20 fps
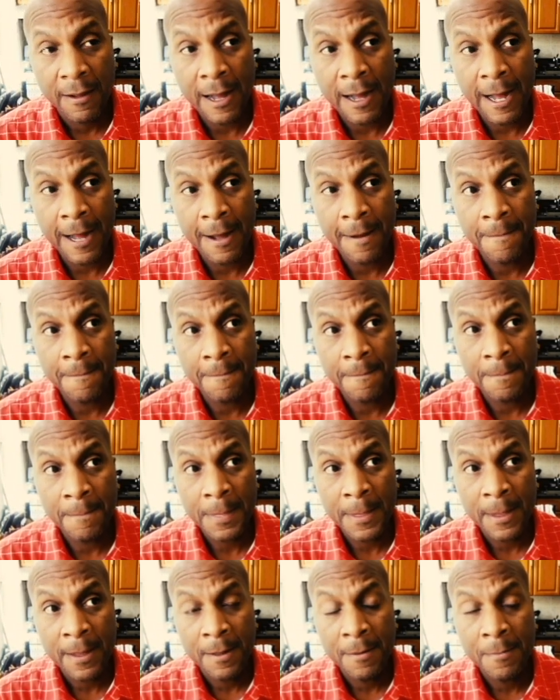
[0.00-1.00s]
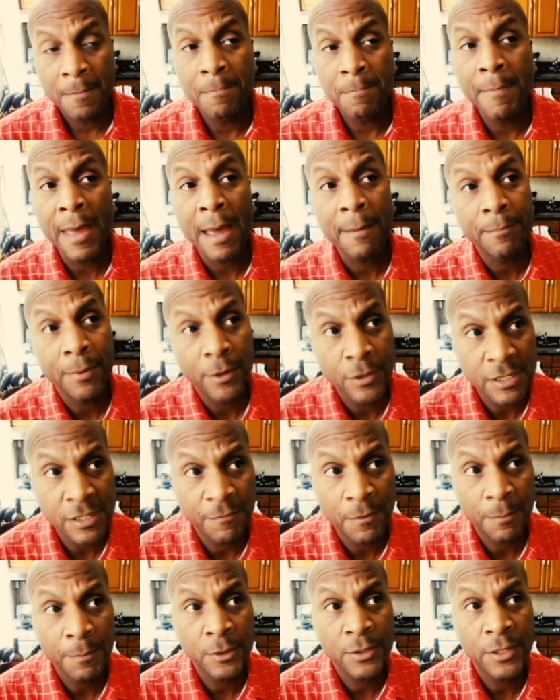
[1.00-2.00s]
um, members
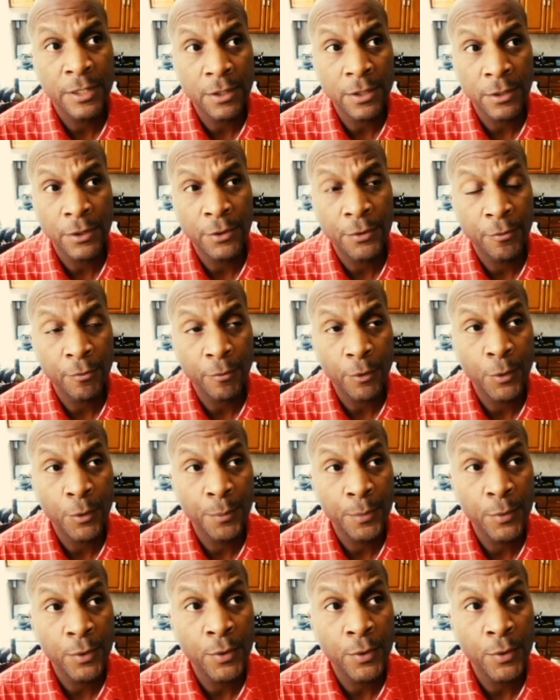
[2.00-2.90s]
of a particular group